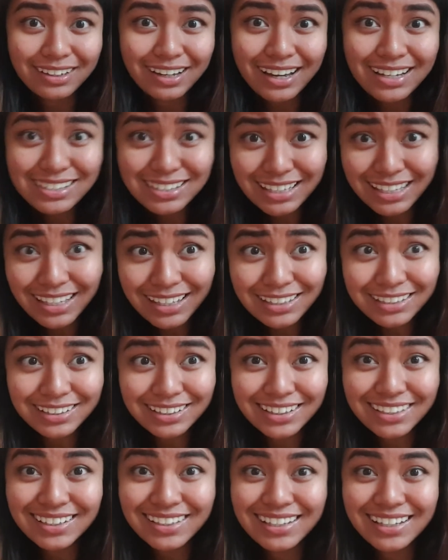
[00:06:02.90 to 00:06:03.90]
As
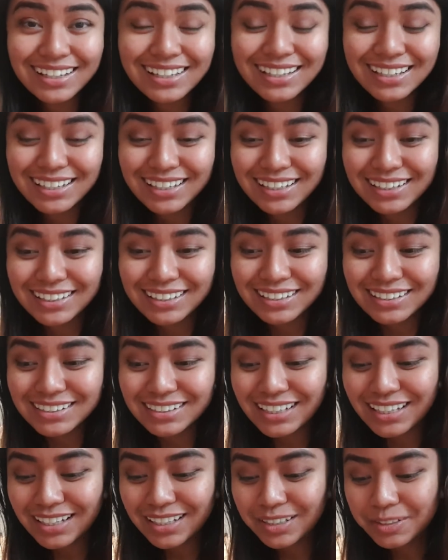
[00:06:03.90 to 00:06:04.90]
in.
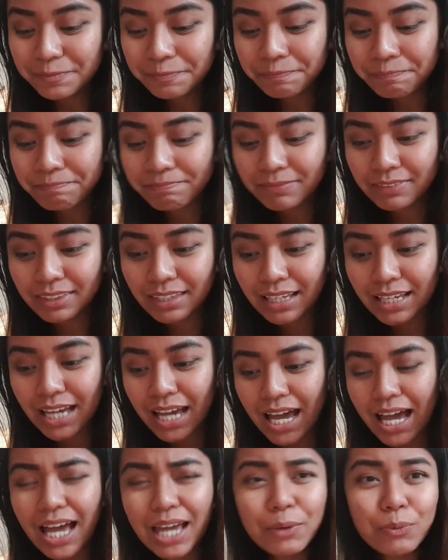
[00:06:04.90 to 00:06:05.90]
Kasi
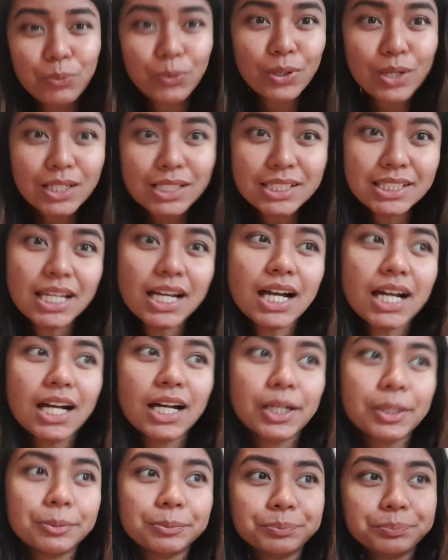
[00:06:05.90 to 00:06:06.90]
I work
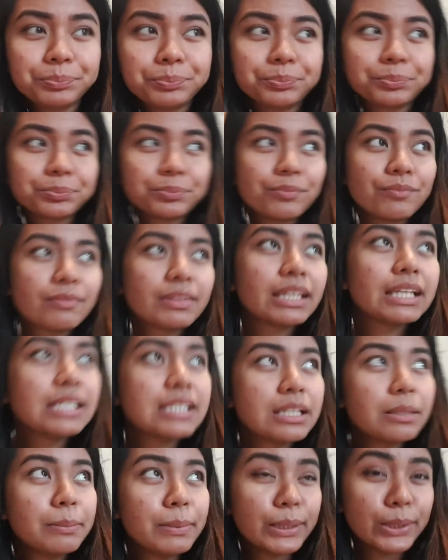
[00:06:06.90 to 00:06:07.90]
sa
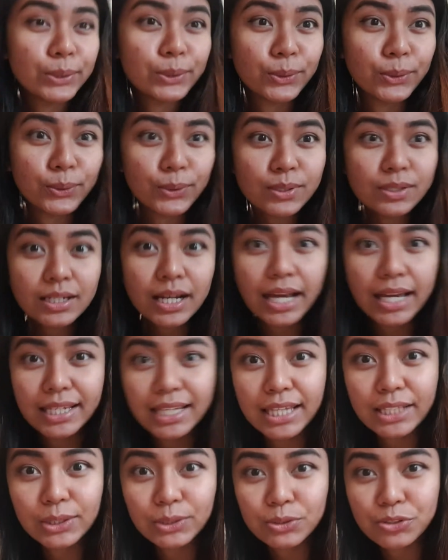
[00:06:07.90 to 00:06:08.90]
bar ko. I
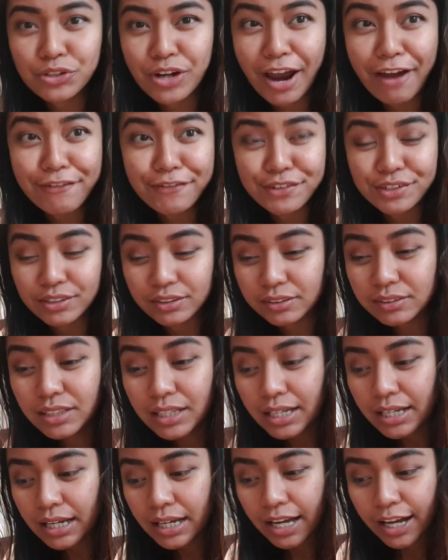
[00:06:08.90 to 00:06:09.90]
get to travel
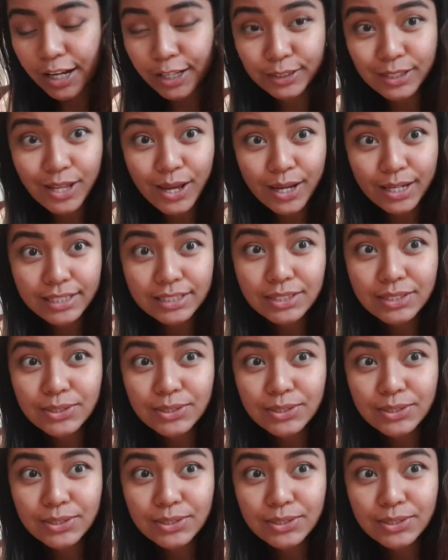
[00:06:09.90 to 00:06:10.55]
a lot.